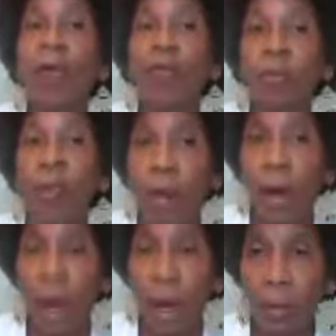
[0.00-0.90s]
for
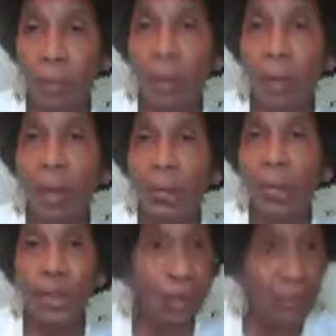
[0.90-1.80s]
a
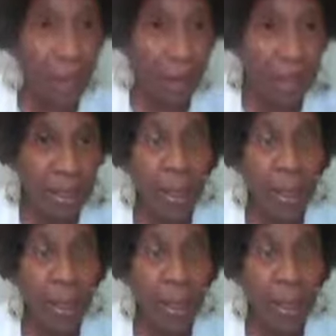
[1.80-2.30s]
Jewish family.